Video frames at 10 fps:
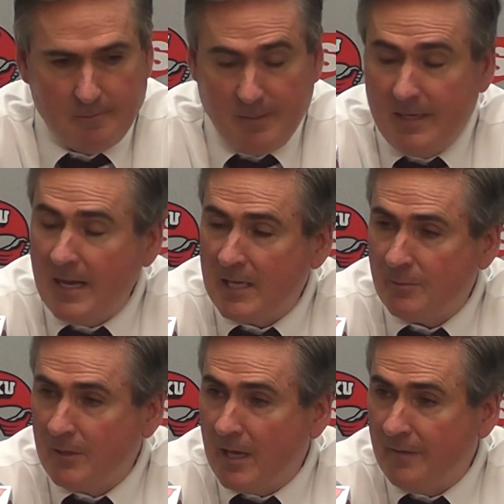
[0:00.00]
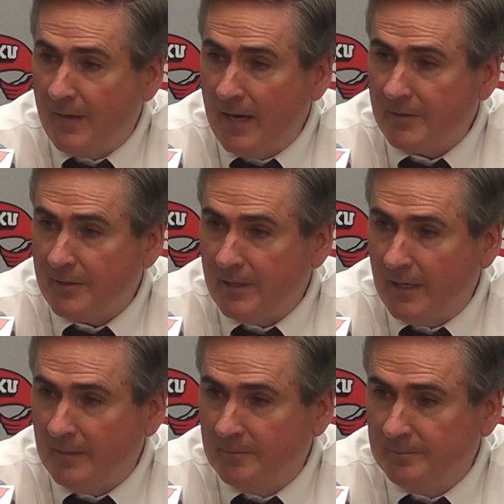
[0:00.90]
big guys weren't a lot of factor
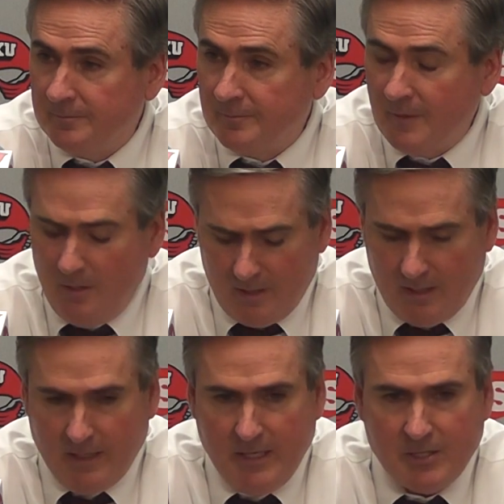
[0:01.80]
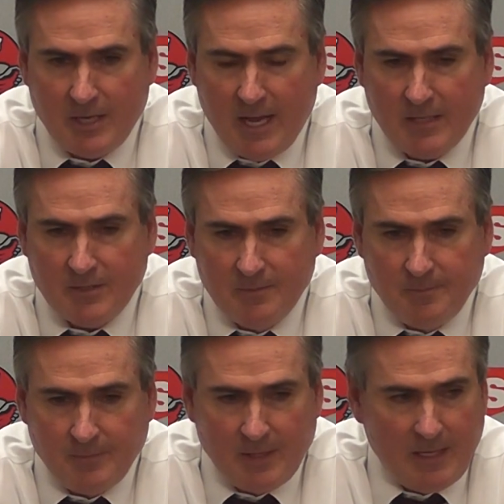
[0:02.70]
tonight. You look at Lee's stats,
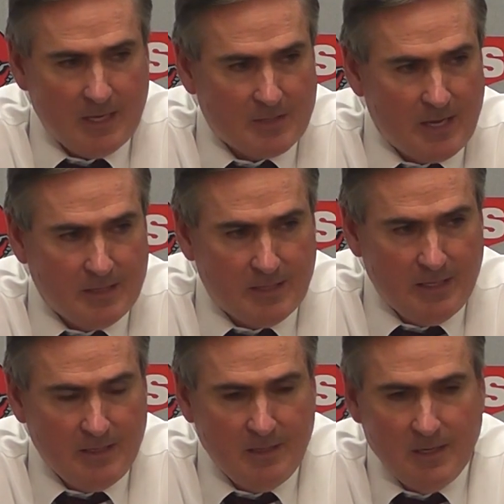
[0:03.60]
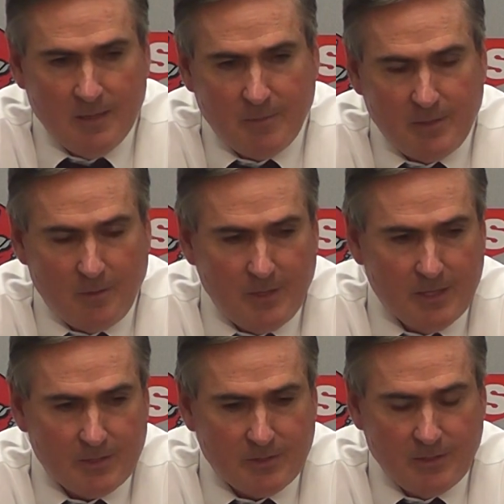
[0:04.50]
he has 18, but know
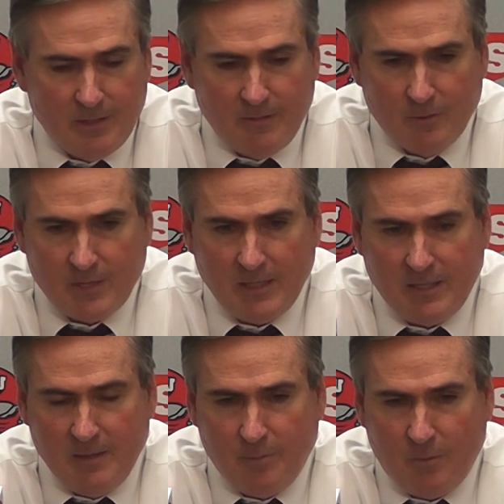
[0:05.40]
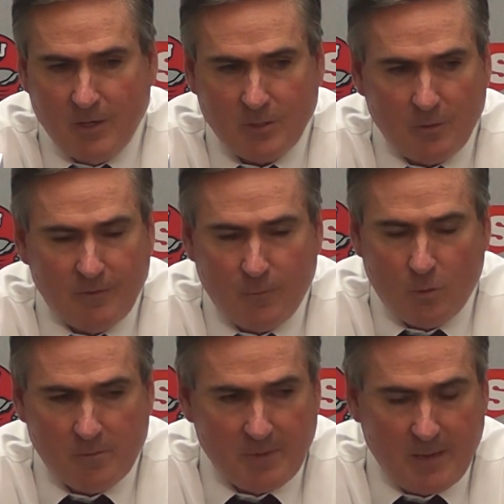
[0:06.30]
this, of those 18 points, only
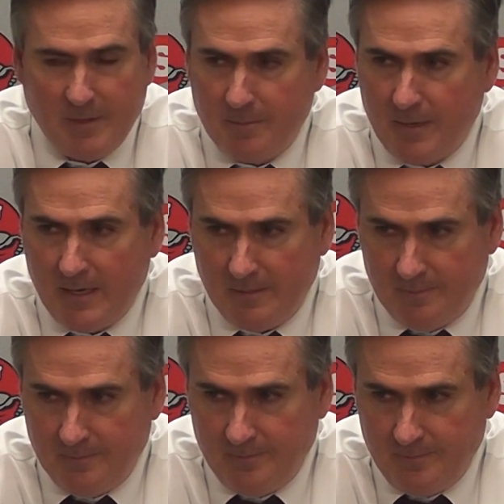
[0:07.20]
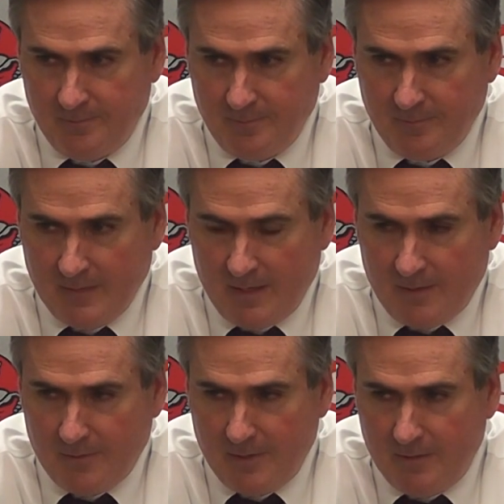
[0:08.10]
4 of them came in the paint.
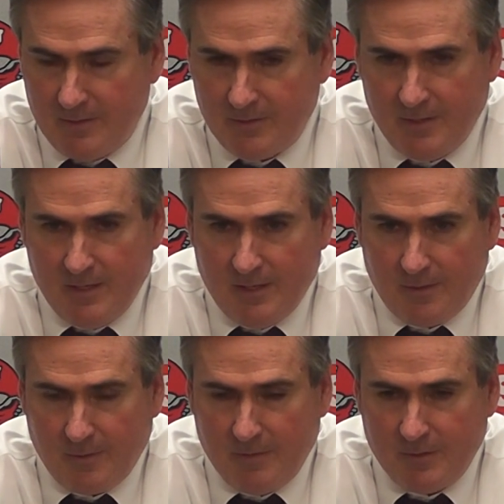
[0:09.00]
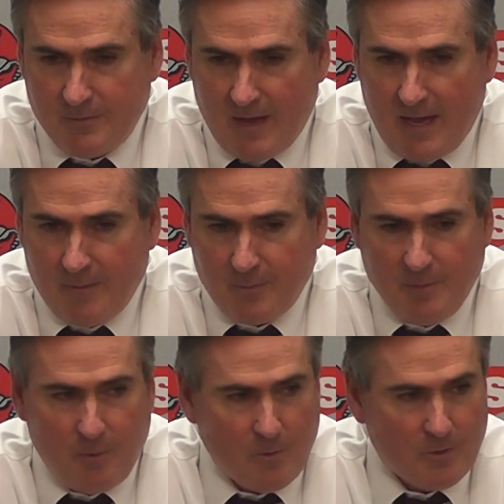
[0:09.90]
Three of his 5
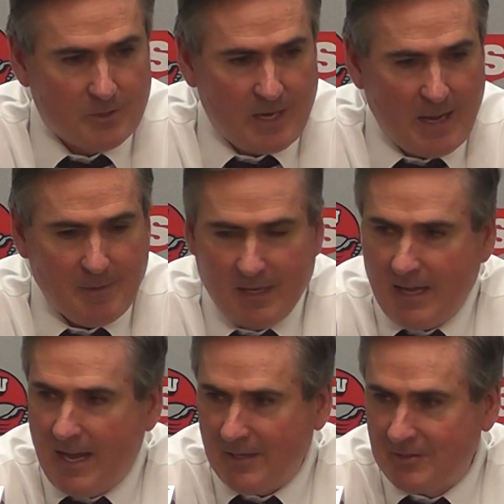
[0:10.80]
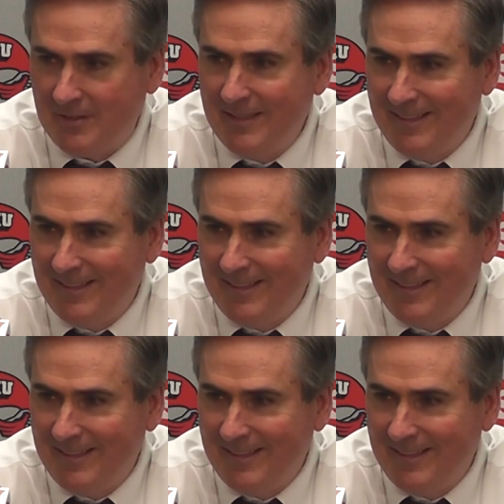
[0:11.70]
three-pointers came in the last,